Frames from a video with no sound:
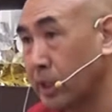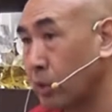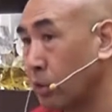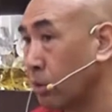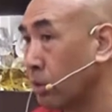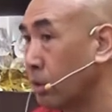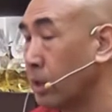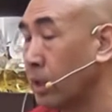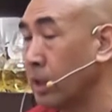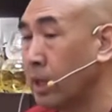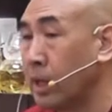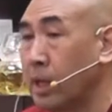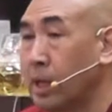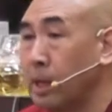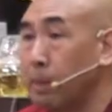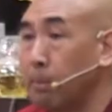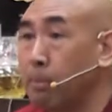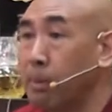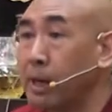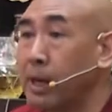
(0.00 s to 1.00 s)
you know, the
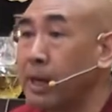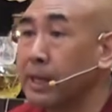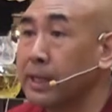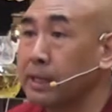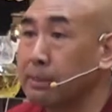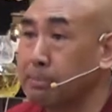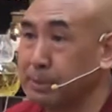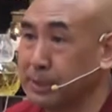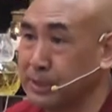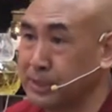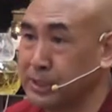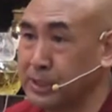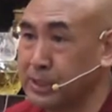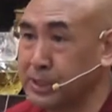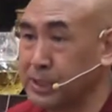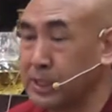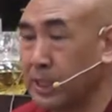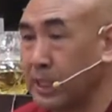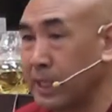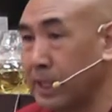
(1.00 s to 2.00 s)
Mahayana
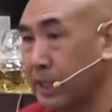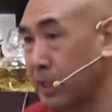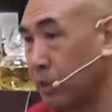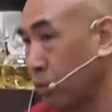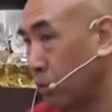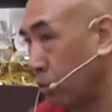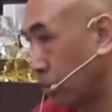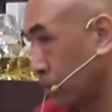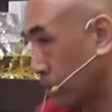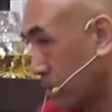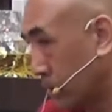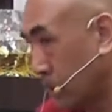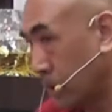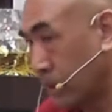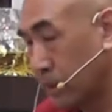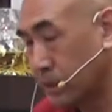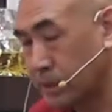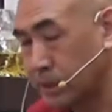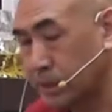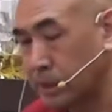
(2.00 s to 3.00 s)
practitioner, like, you know,
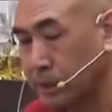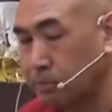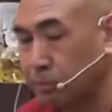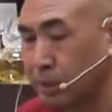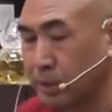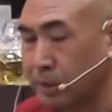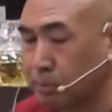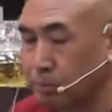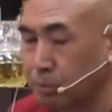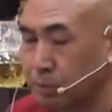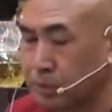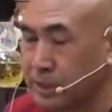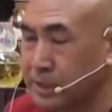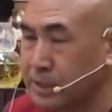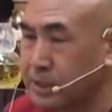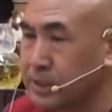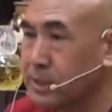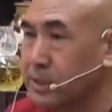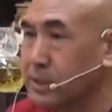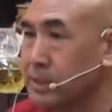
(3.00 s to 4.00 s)
Singaporean
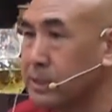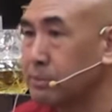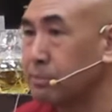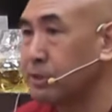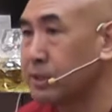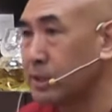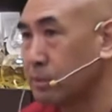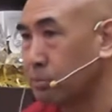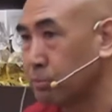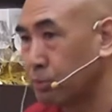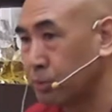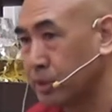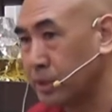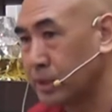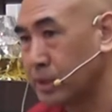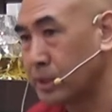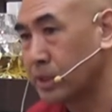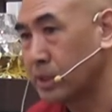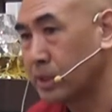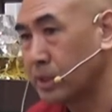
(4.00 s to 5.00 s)
Buddhists, Tibetan
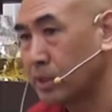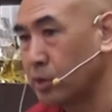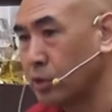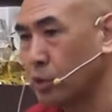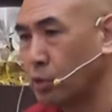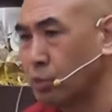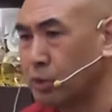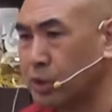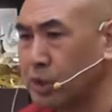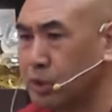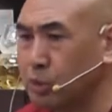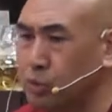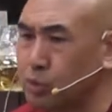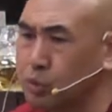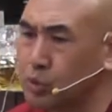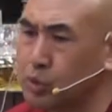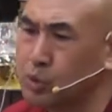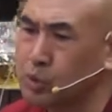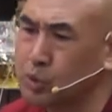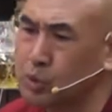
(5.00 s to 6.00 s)
Buddhists, you know, we
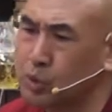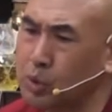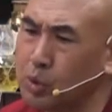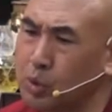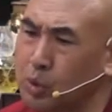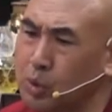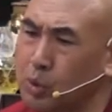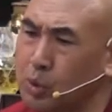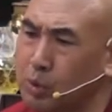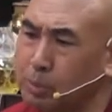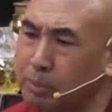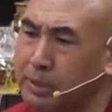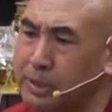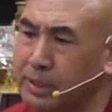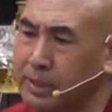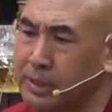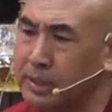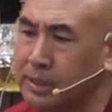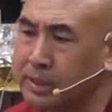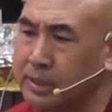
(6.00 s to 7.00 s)
do so
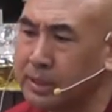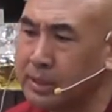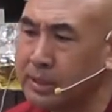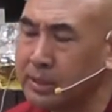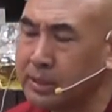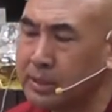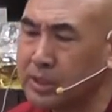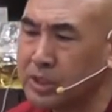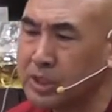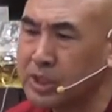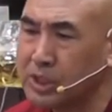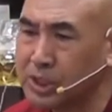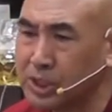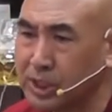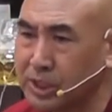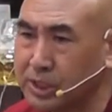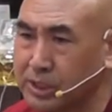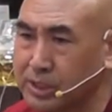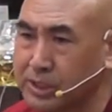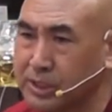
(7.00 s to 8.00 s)
many
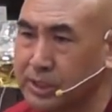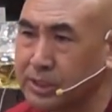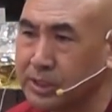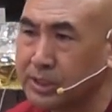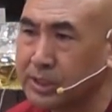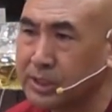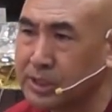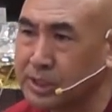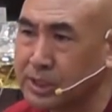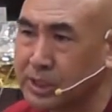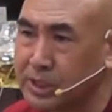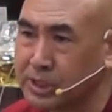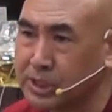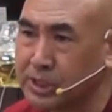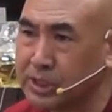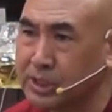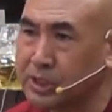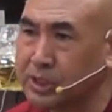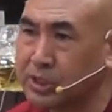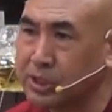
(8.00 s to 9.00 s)
chanting,
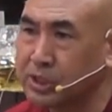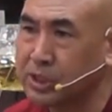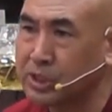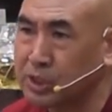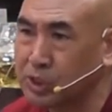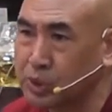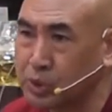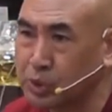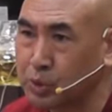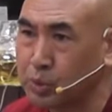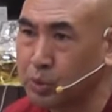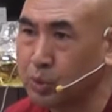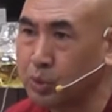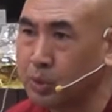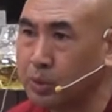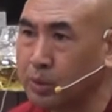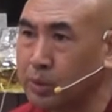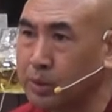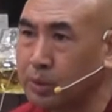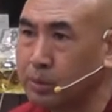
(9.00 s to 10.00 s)
recitation,
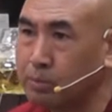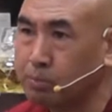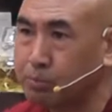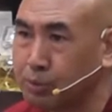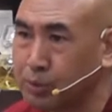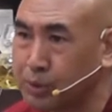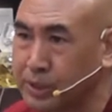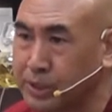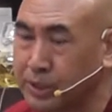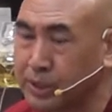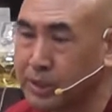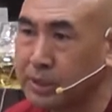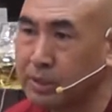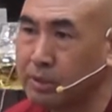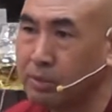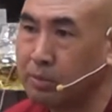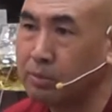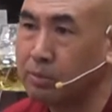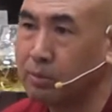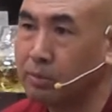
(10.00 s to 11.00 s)
ritual,
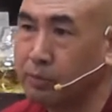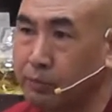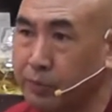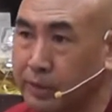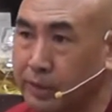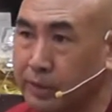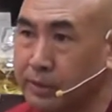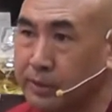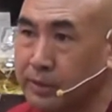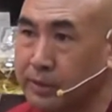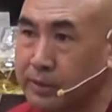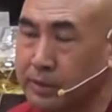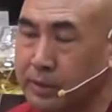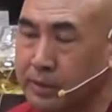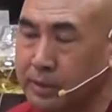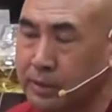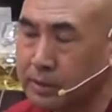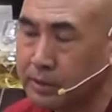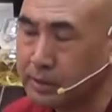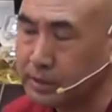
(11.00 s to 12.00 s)
puja, offering.
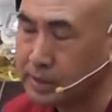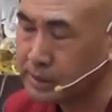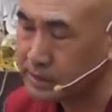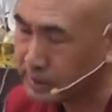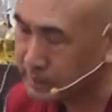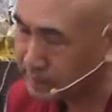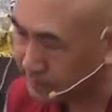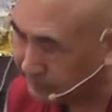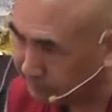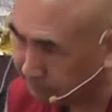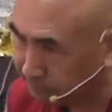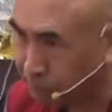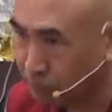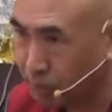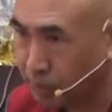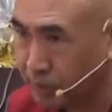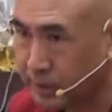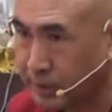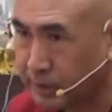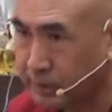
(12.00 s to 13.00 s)
These are
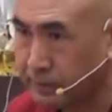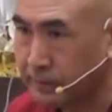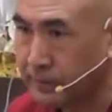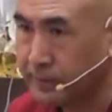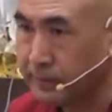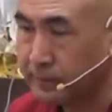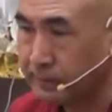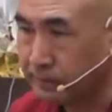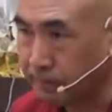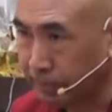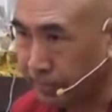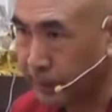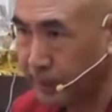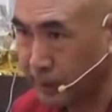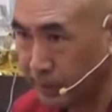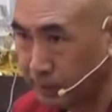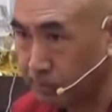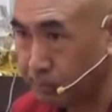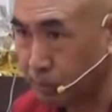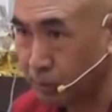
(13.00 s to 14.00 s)
important,
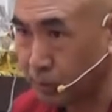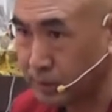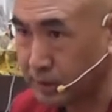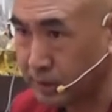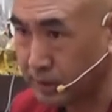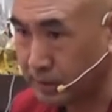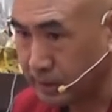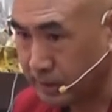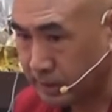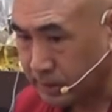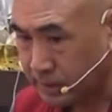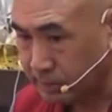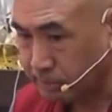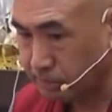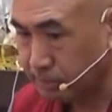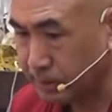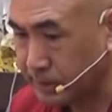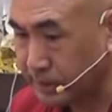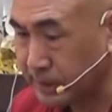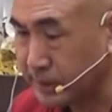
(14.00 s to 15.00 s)

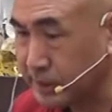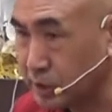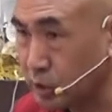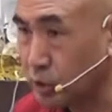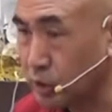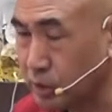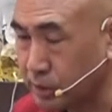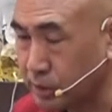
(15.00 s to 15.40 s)
but those